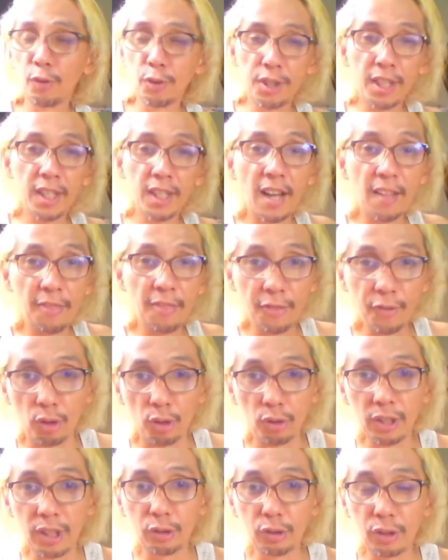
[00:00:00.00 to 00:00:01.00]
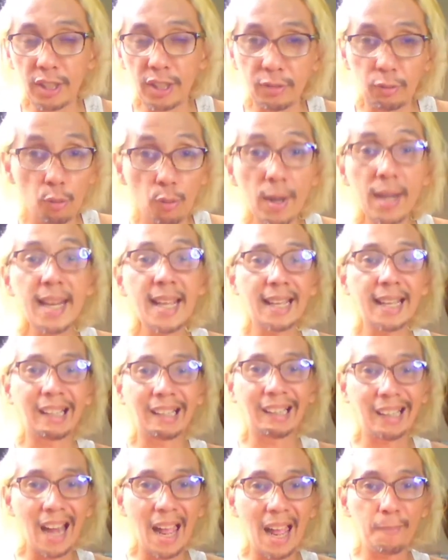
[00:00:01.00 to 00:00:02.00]
got thrown into this really
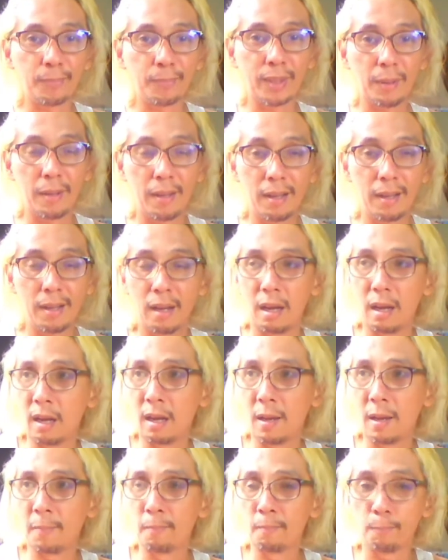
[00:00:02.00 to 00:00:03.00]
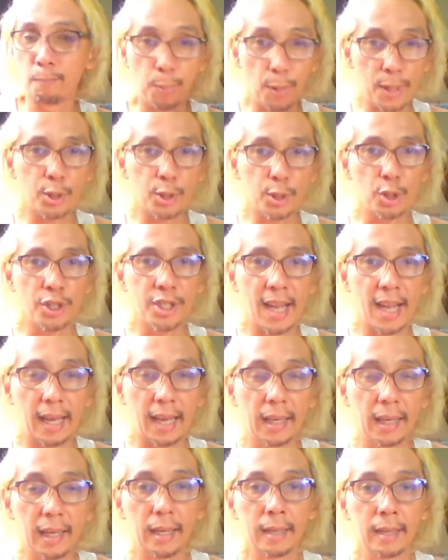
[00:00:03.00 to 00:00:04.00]
cramped prison
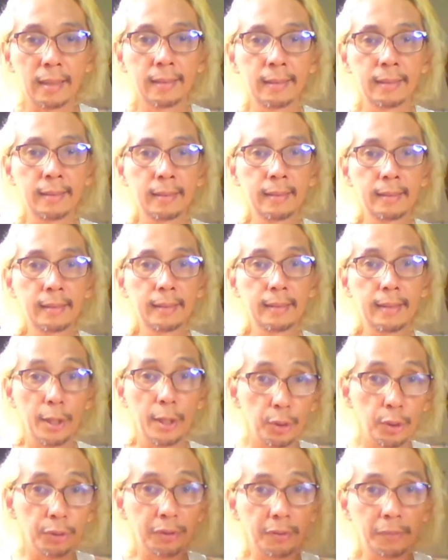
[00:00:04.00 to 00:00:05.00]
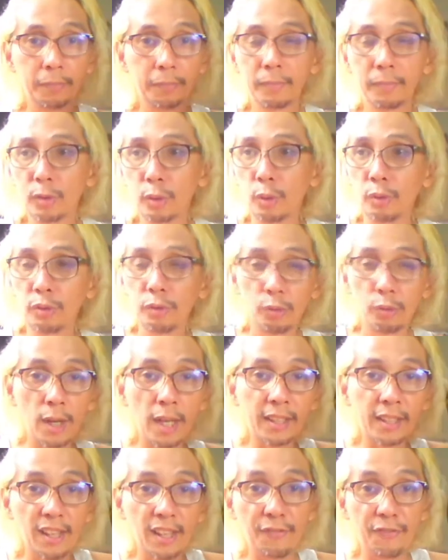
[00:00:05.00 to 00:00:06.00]
cell. Ayun, do
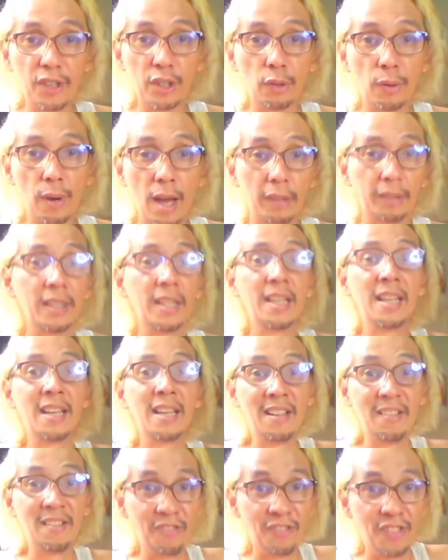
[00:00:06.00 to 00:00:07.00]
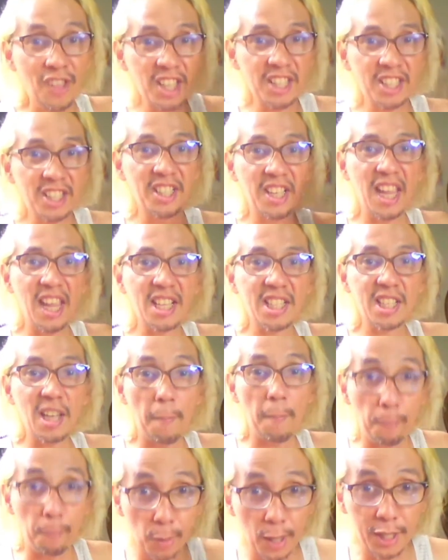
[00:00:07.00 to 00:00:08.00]
natin na figure out. This is
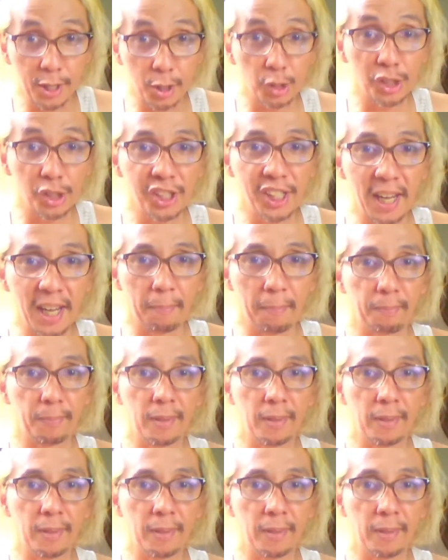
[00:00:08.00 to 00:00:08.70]
a prison ship.